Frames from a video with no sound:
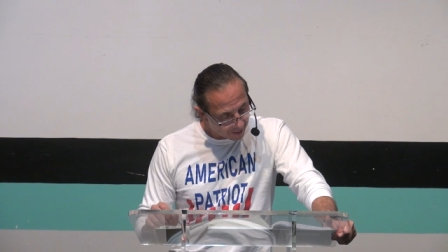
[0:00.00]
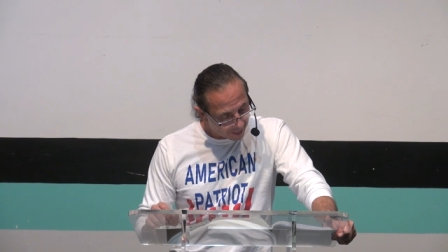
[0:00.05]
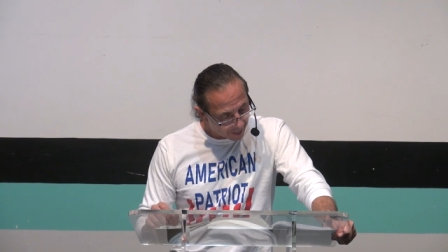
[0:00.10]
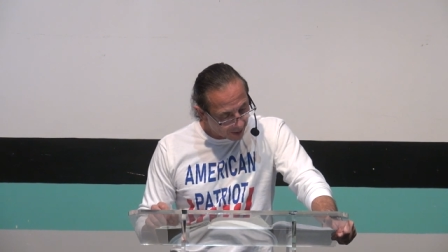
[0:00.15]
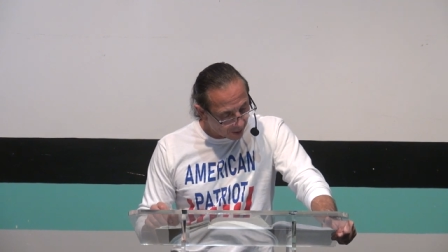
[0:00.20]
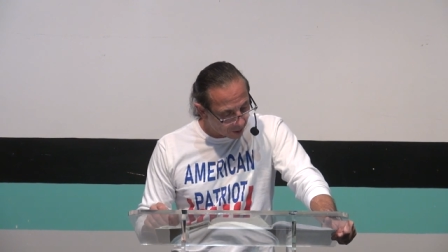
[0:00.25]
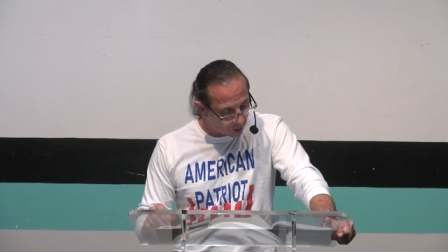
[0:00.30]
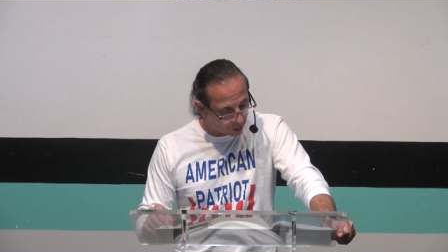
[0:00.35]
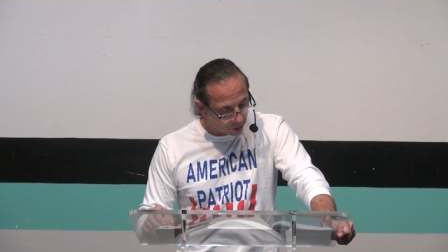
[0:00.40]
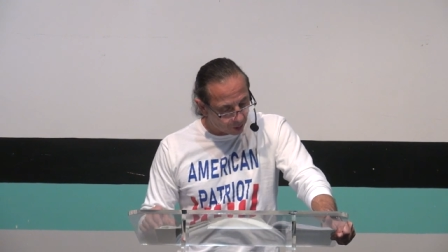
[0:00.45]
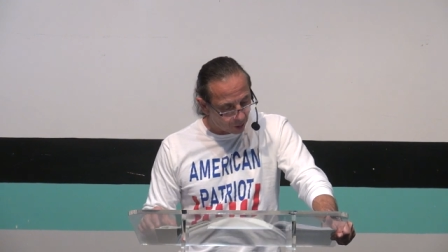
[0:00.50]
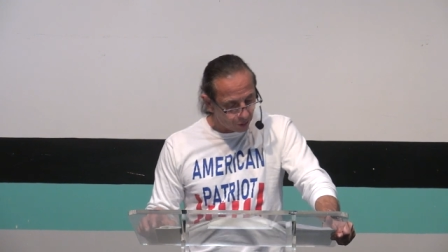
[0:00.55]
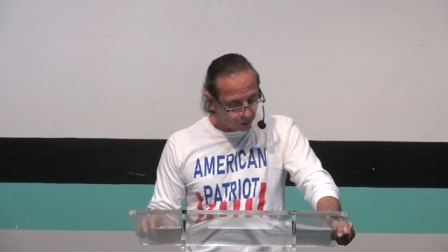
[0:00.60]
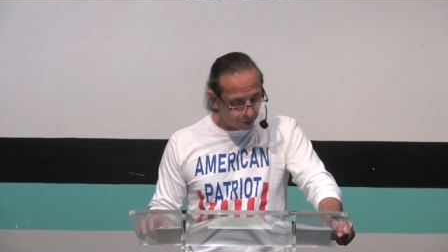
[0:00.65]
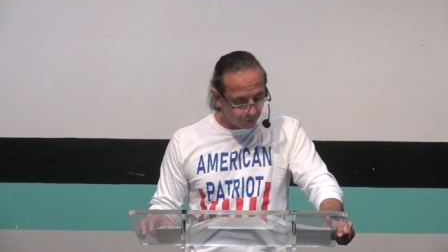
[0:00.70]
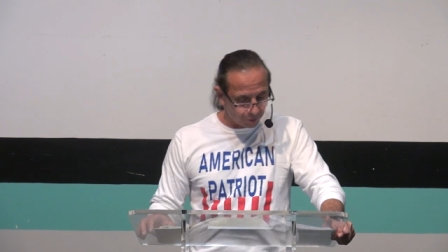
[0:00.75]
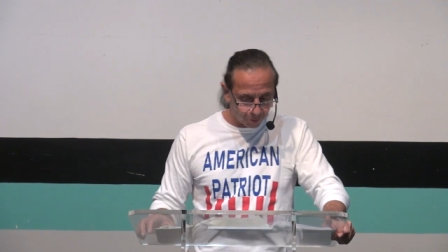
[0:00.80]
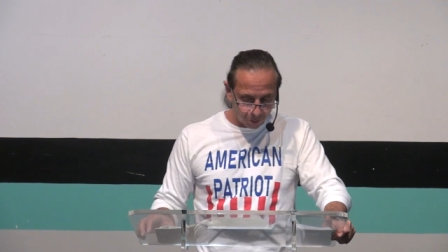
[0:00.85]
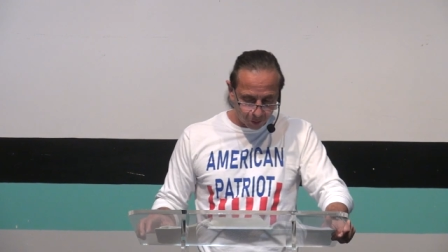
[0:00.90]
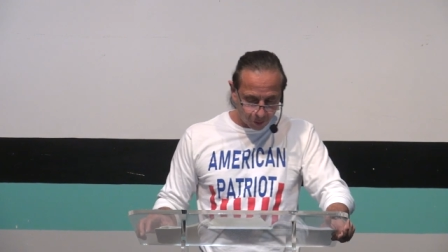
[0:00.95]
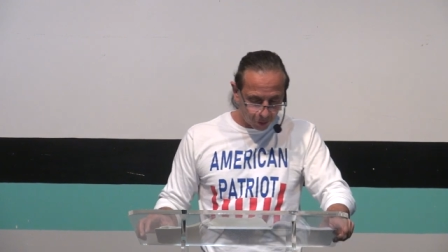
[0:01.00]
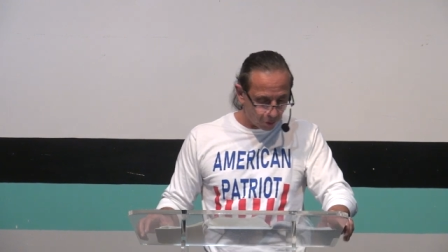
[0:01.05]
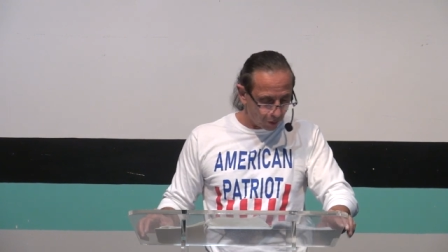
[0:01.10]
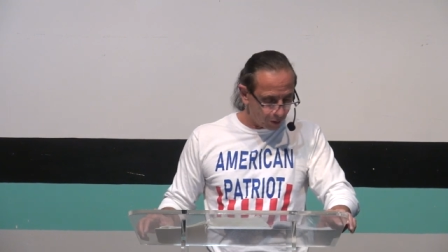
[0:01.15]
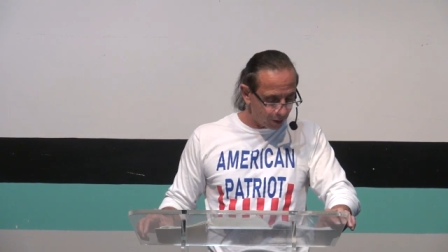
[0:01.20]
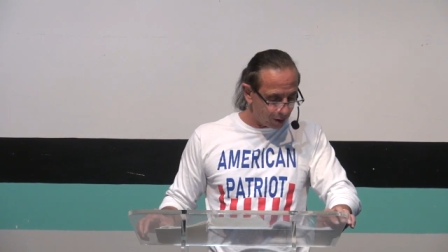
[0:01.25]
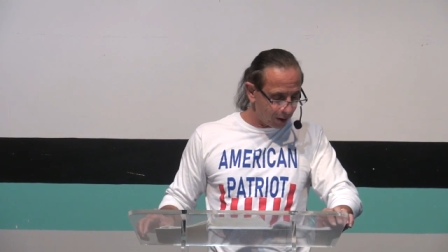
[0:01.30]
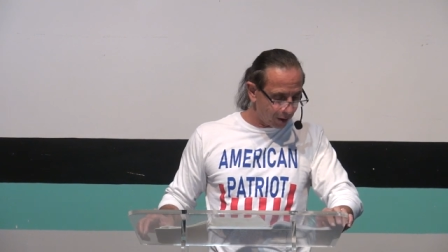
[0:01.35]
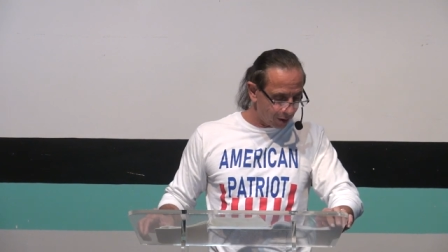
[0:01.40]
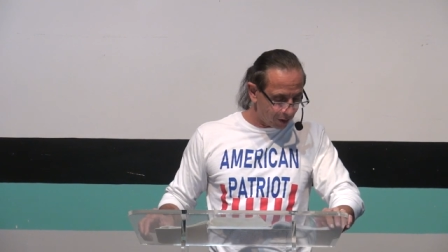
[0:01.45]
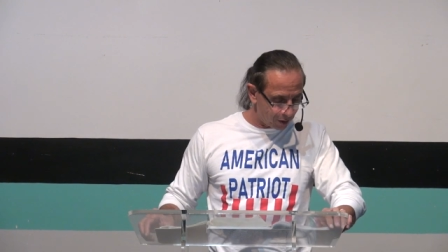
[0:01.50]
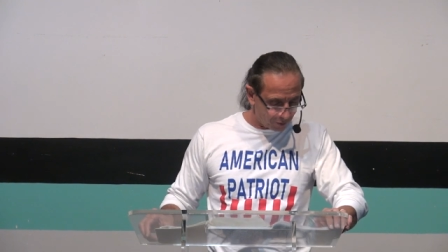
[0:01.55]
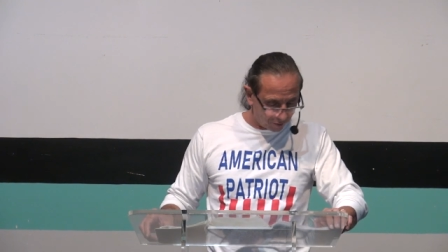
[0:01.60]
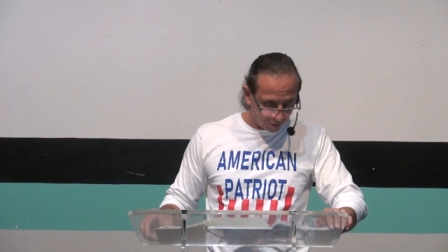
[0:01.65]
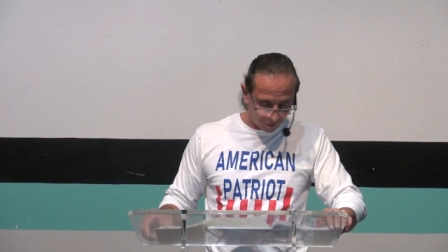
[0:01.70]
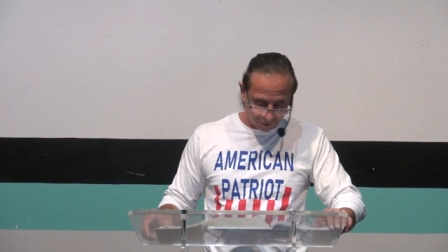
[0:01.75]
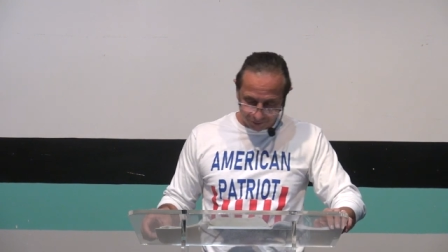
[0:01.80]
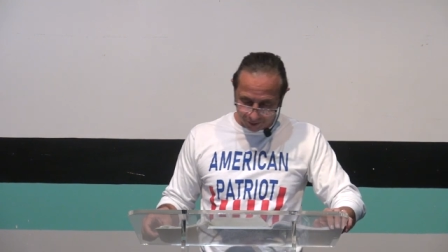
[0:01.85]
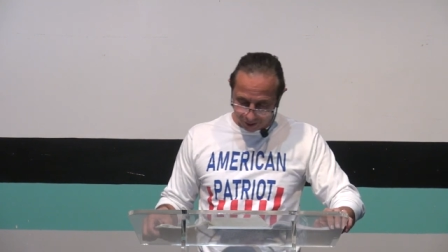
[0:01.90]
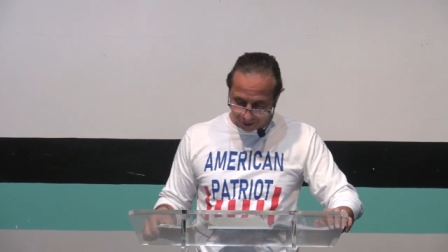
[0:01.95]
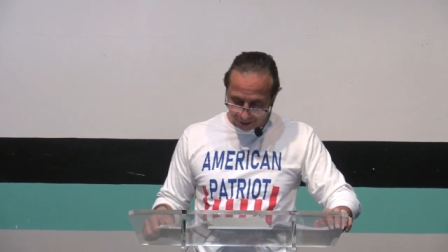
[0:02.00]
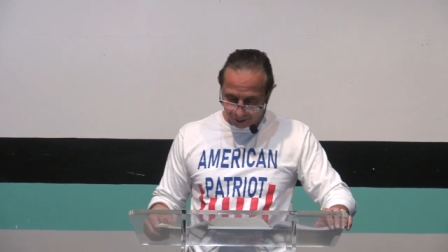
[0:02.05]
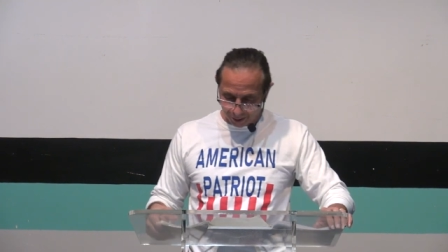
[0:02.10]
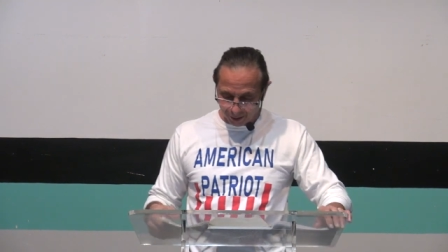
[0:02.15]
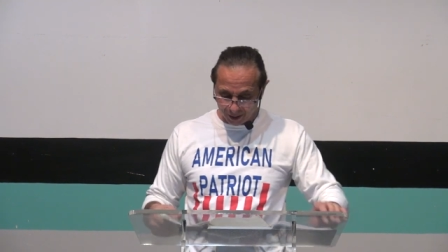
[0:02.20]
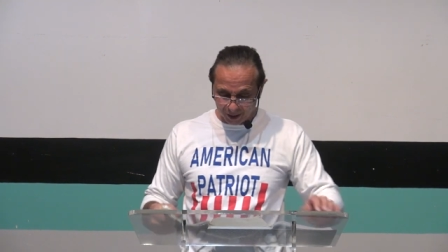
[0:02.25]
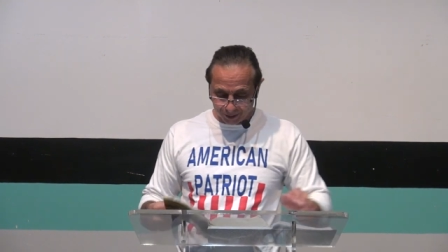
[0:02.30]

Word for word: I'm going to close at 1 Corinthians 15.